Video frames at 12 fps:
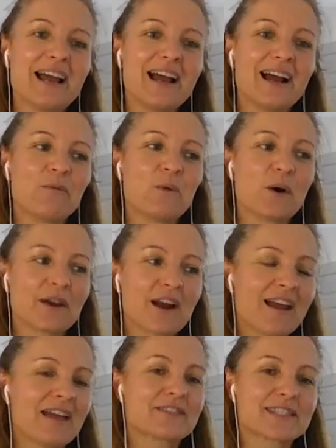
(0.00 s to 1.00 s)
what I
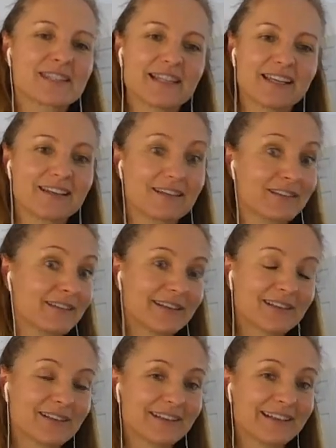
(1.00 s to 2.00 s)
have seen
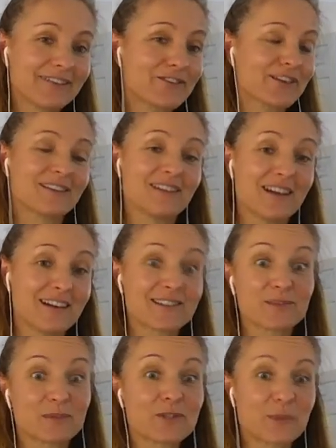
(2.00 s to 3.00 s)
clinically for the
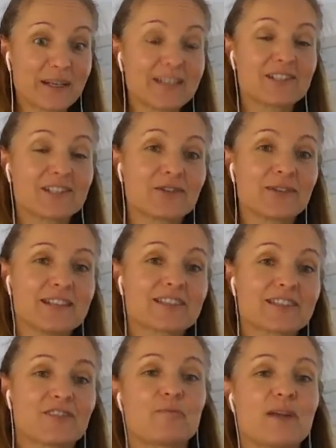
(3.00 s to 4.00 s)
last 22
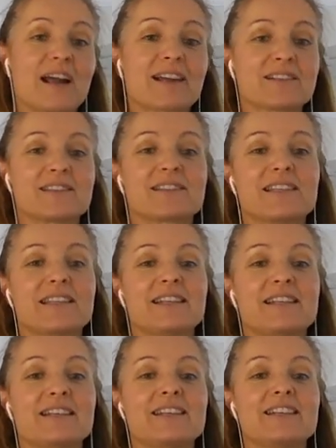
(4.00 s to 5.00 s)
years of practice
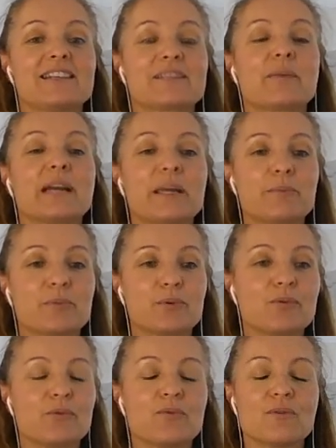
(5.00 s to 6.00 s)
is
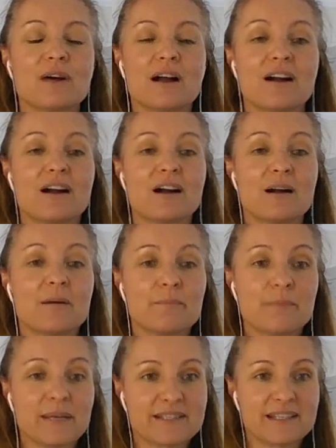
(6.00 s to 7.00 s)
people are
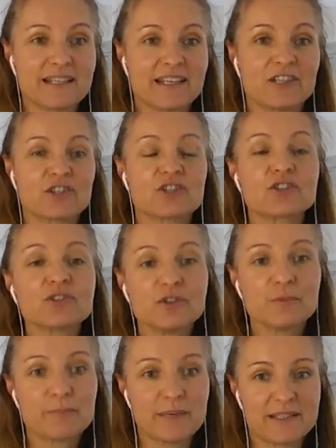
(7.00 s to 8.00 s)
busy,
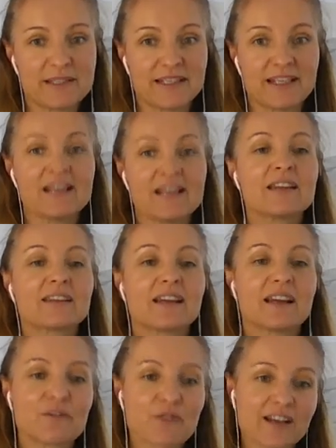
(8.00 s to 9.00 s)
too busy. They
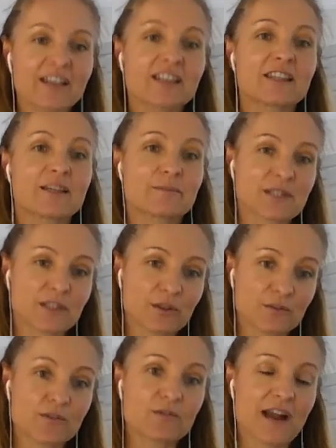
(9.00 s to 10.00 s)
are running
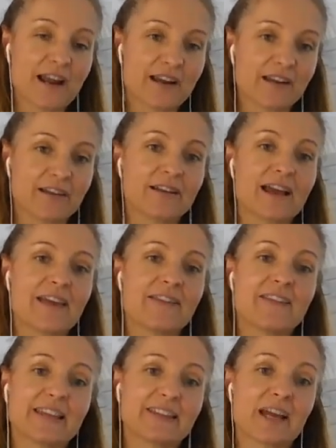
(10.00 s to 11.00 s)
themselves ragged, and
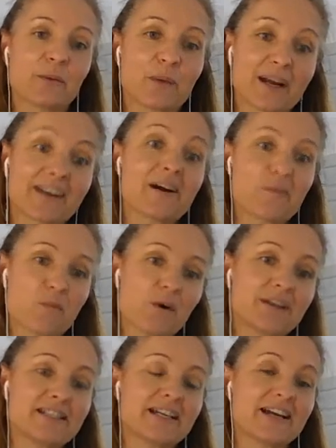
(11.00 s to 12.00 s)
then they wake up
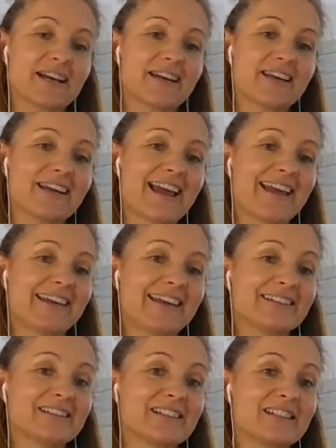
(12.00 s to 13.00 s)
one day
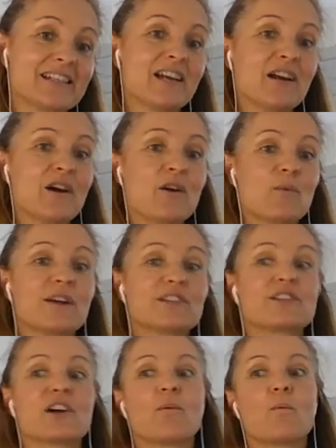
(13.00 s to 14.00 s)
and
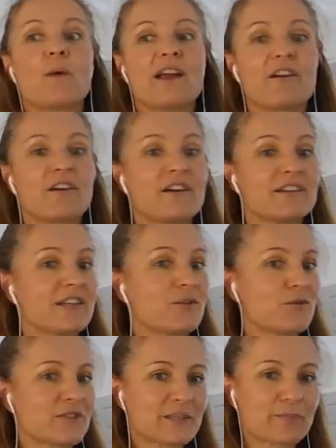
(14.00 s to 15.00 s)
wonder, where did all
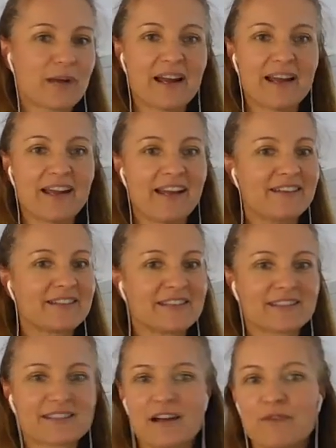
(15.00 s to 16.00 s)
this pain,
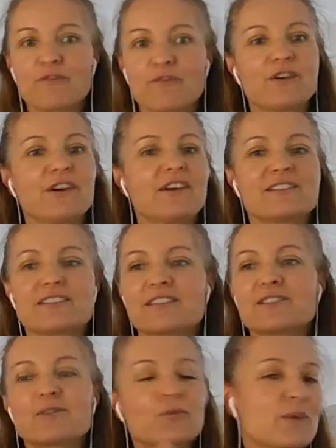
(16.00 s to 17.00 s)
discomfort,
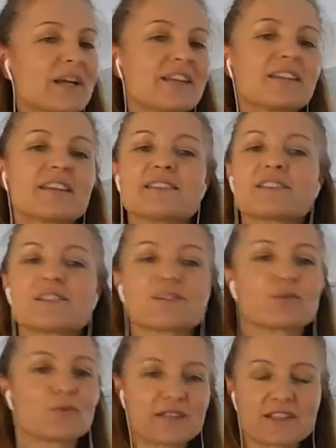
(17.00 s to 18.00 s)
where did these
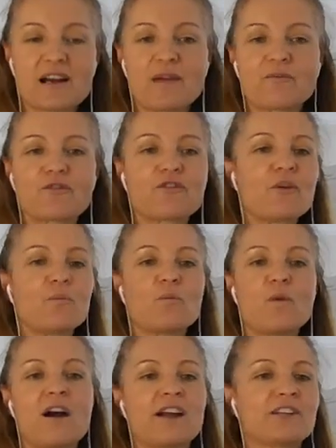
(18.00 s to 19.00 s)
disorders come from?
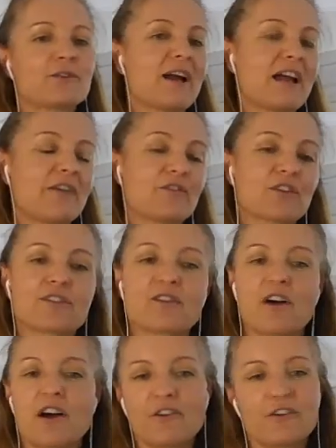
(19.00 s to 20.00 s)
Why do I have a
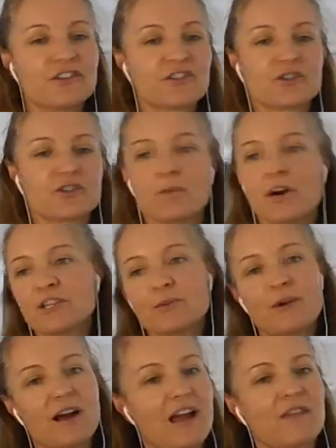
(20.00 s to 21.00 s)
thyroid issue? Why do
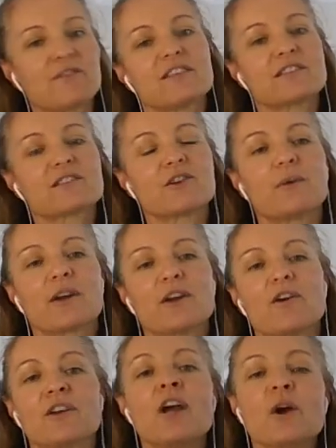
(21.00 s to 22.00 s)
I have this going
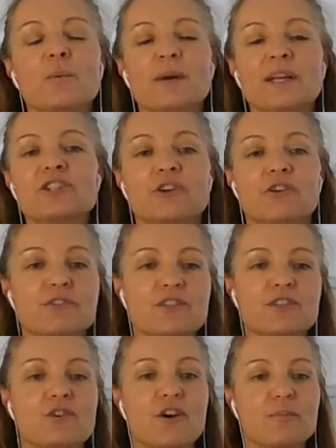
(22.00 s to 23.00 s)
on? We don't
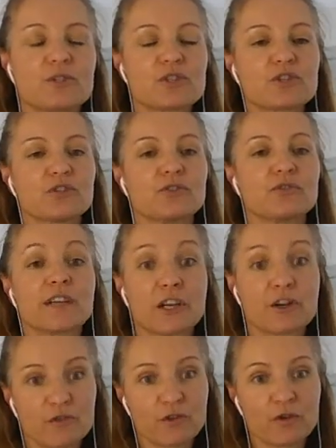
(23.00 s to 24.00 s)
stop to
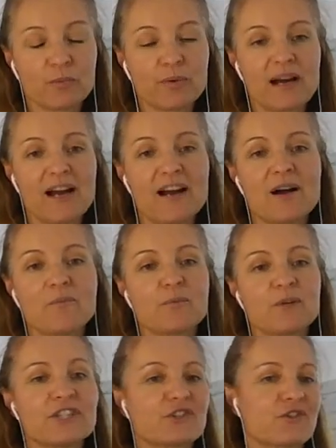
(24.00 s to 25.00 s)
regroup.
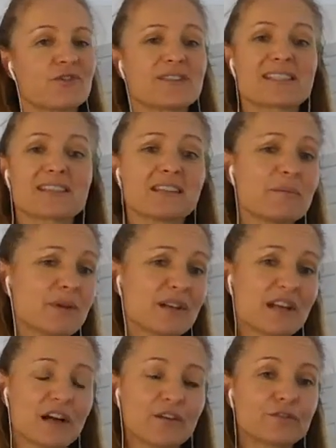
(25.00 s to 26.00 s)
We don't sleep
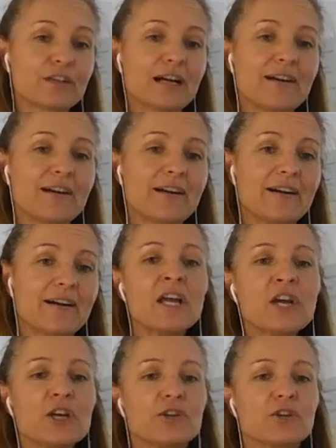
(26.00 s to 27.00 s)
enough.
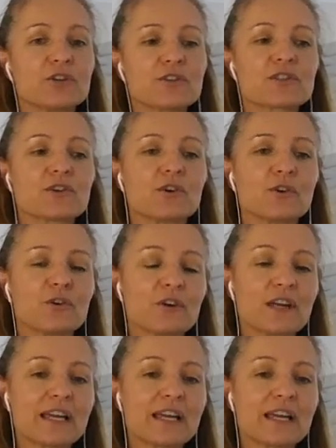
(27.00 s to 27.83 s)
So